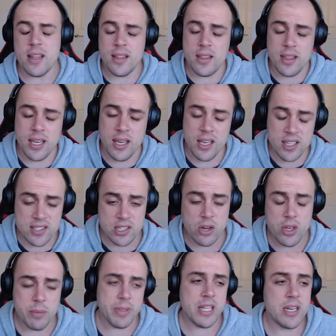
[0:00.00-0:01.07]
the
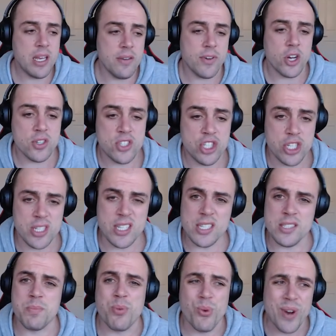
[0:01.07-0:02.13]
solubility of oxygen
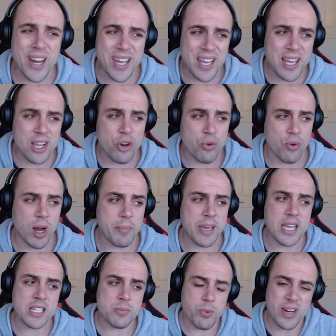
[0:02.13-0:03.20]
is pretty
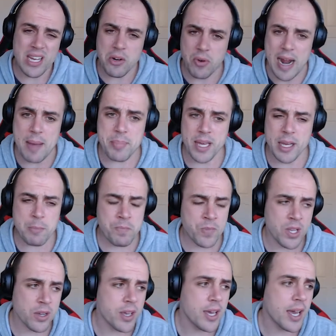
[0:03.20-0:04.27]
crummy. It's pretty crappy,
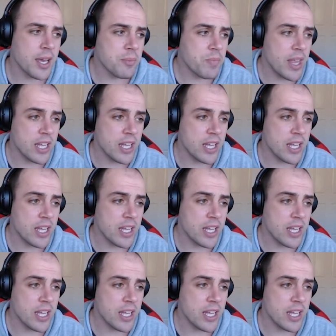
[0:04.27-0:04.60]
okay?